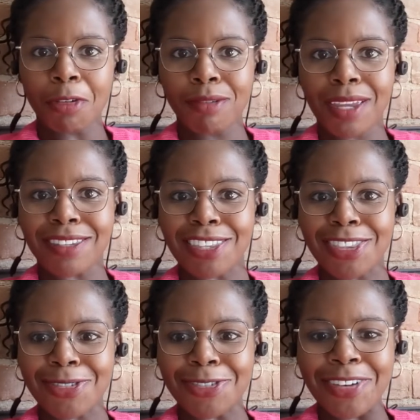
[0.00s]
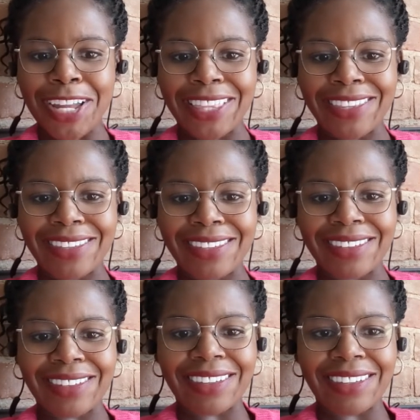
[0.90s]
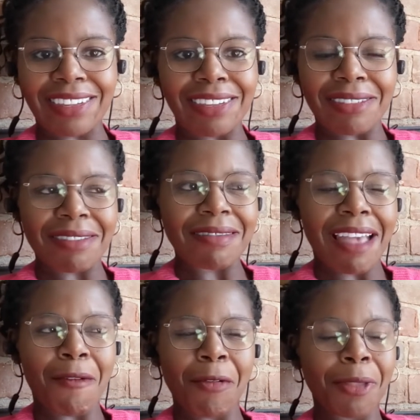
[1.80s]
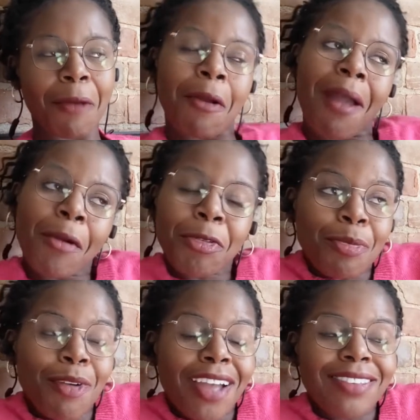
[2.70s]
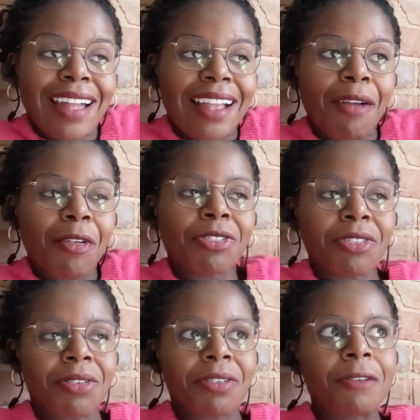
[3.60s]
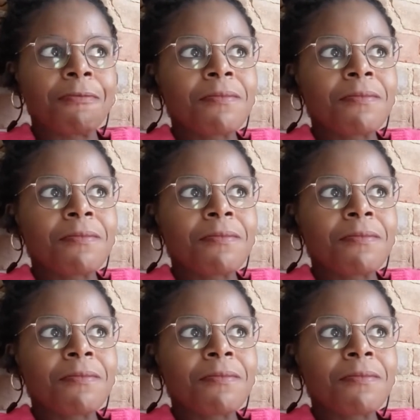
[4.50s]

she makes it through. And I was surprised that I was so